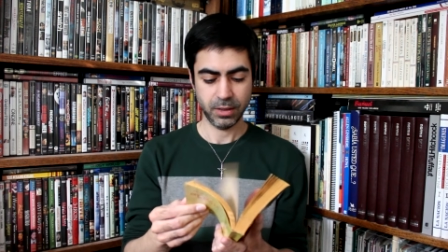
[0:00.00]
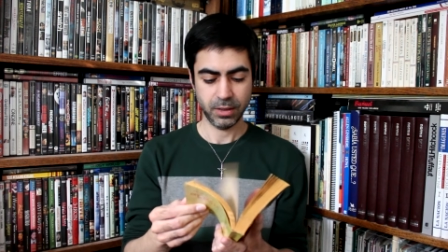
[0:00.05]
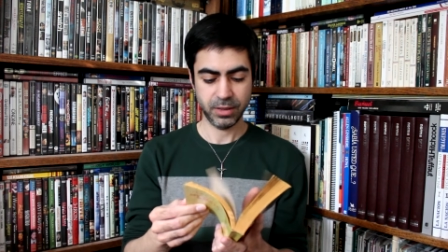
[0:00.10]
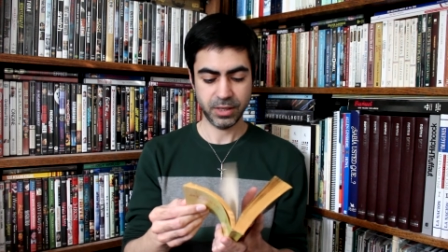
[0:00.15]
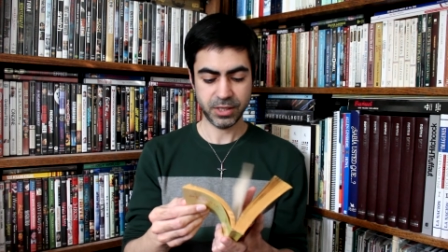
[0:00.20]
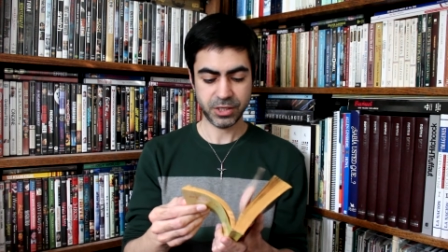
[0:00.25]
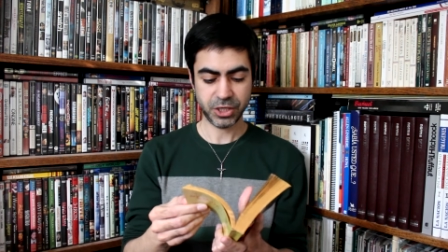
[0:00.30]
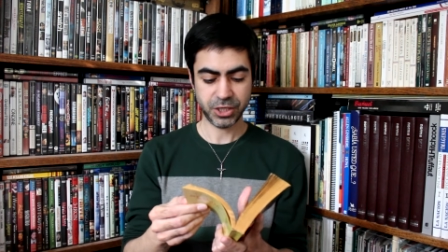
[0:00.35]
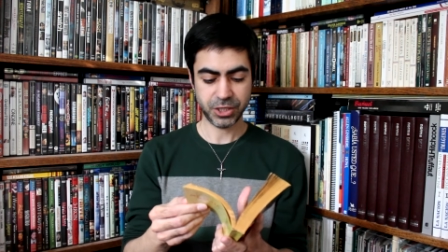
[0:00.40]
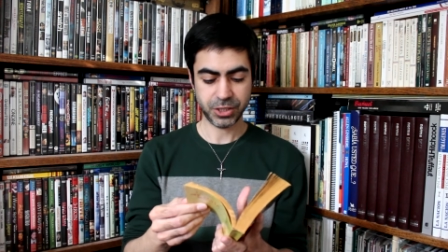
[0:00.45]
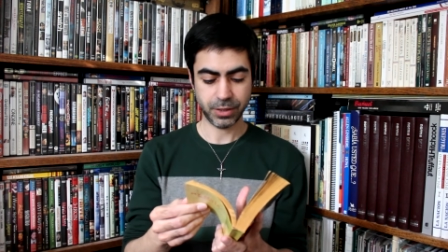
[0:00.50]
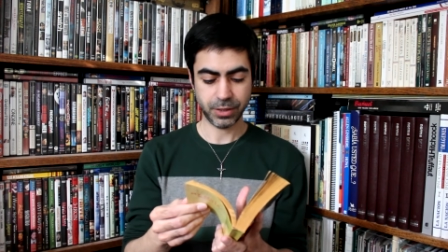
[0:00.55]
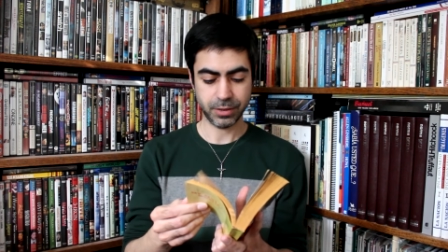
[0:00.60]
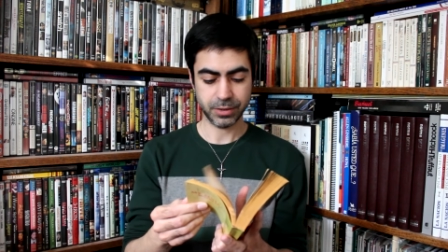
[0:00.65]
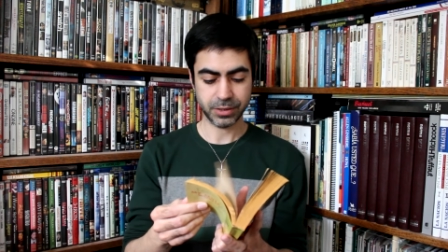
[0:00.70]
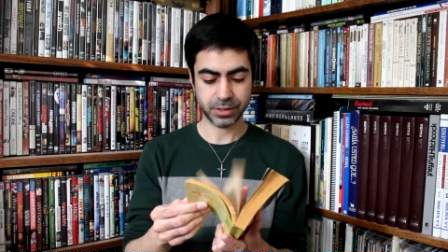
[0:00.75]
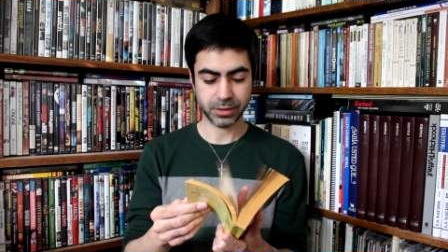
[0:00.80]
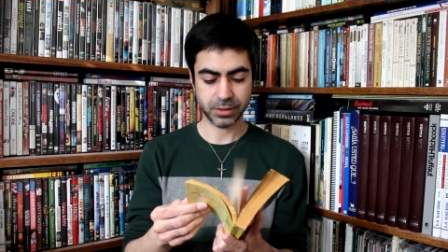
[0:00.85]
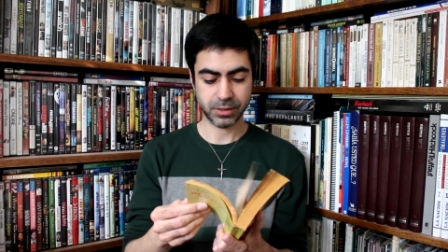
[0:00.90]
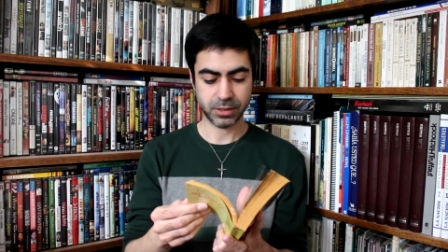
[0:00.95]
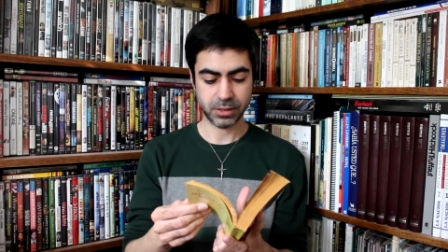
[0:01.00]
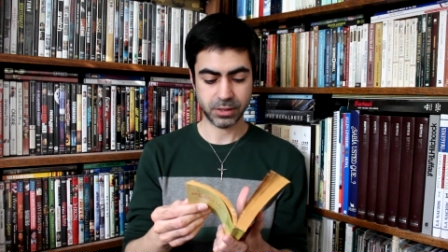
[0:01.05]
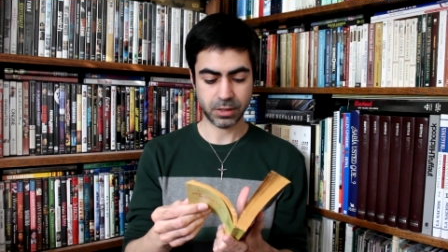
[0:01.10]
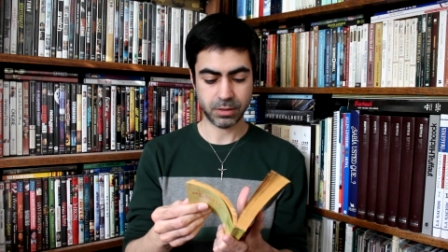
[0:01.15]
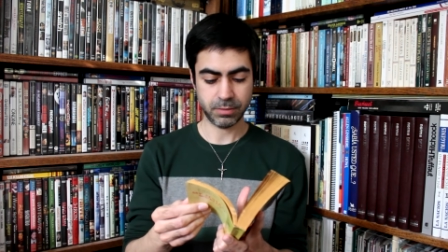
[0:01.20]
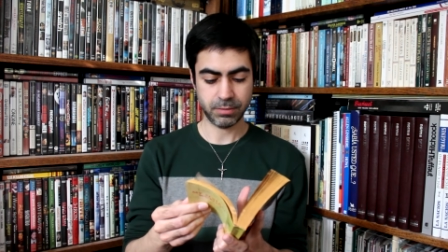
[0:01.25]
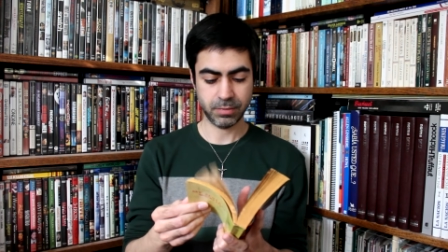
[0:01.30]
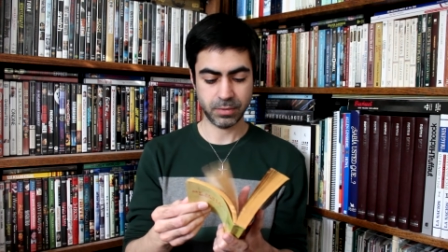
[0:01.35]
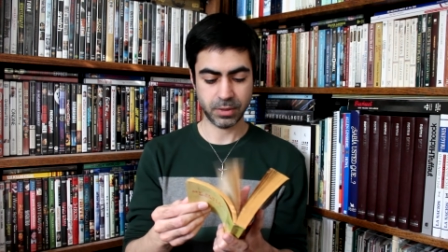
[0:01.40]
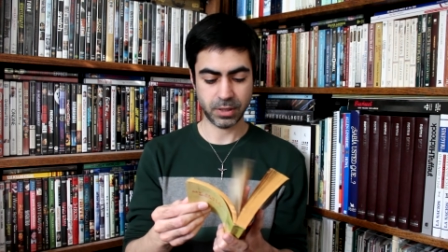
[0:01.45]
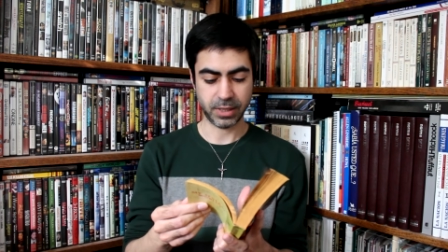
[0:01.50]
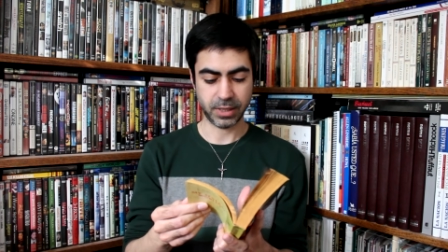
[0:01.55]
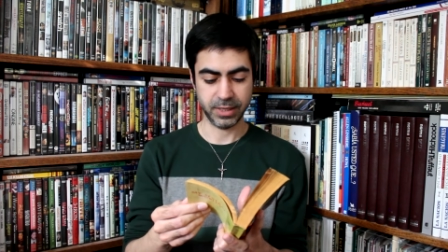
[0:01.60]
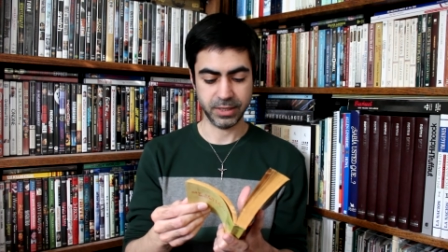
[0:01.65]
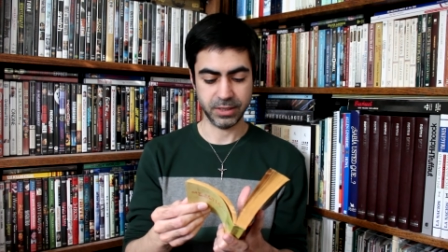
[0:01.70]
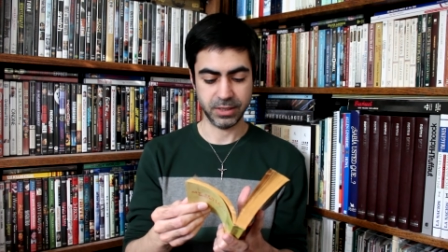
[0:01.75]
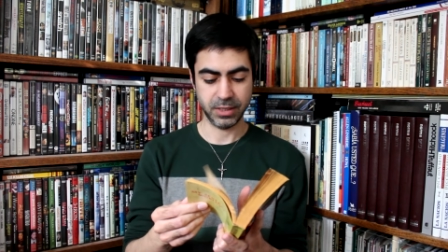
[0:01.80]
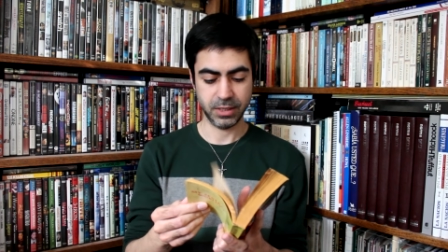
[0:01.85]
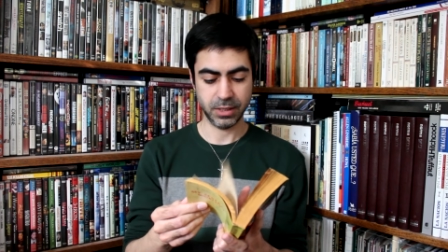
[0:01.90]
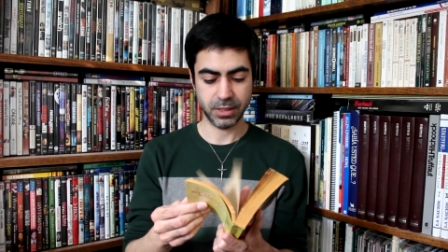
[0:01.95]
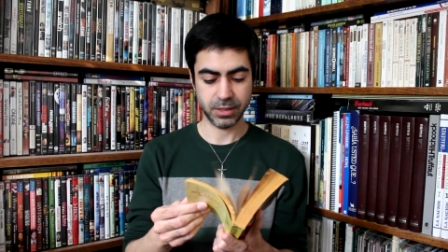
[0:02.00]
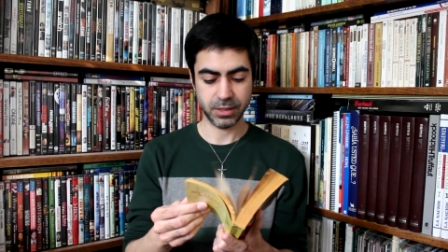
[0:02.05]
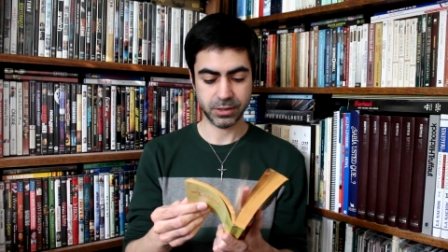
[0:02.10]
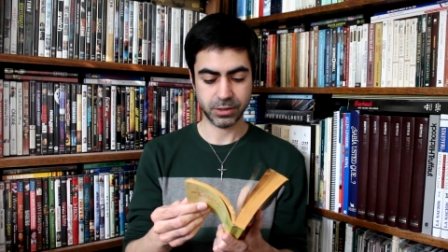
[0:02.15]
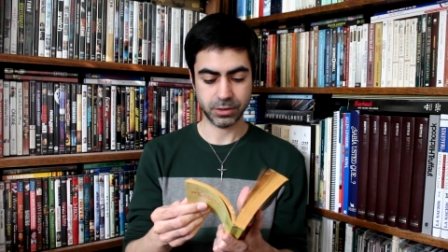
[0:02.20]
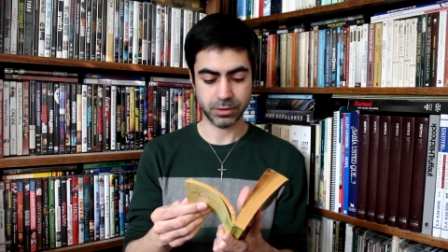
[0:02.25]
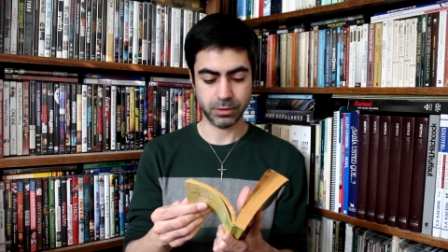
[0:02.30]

Then she shares some ideas